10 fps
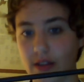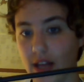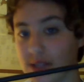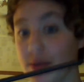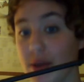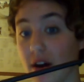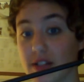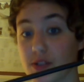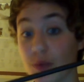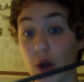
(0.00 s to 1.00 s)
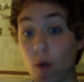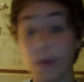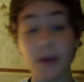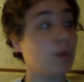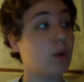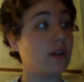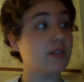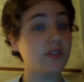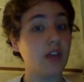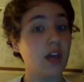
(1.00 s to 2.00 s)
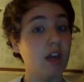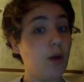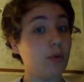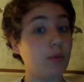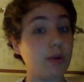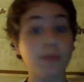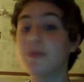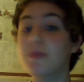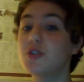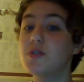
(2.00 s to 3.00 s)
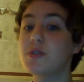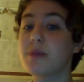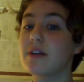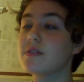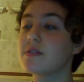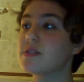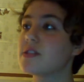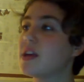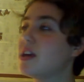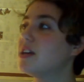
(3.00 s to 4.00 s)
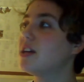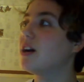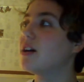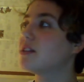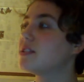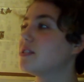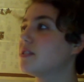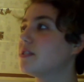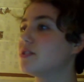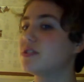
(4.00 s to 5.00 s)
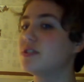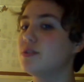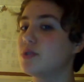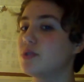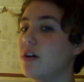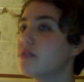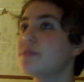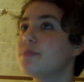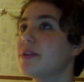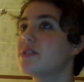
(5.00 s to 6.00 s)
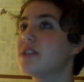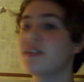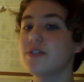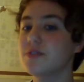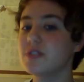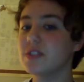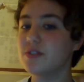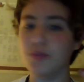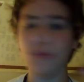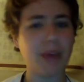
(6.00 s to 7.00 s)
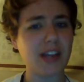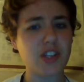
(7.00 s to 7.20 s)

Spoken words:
Let's be honest, we all wanted wands. We wanted to be able to do spells, just use all the spells that I learned and do